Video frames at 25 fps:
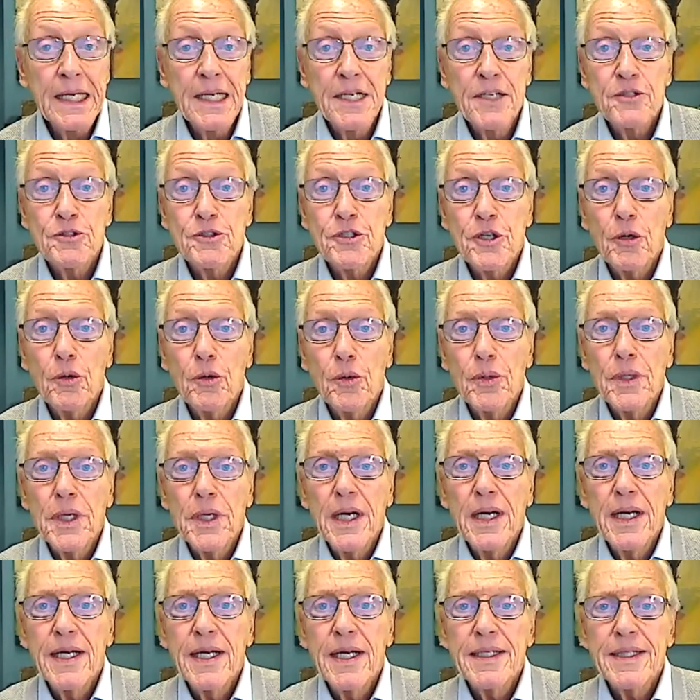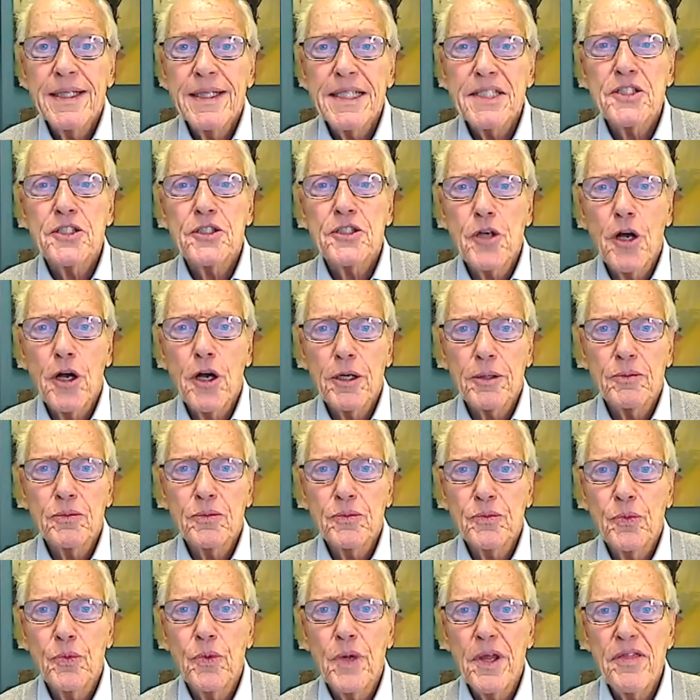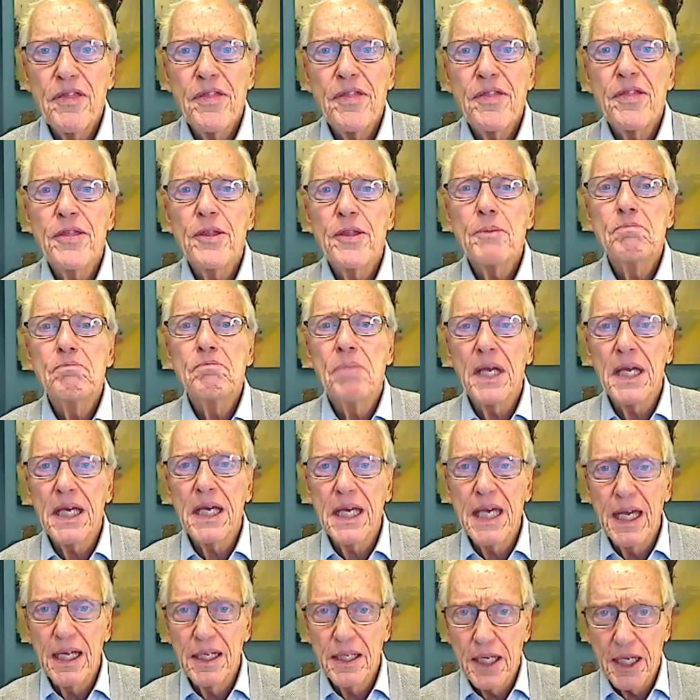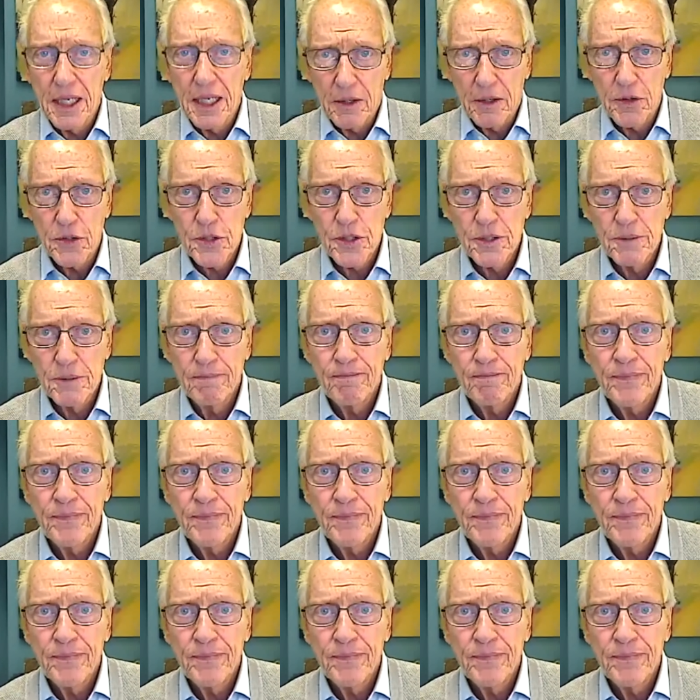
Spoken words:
So let's start with the beginnings.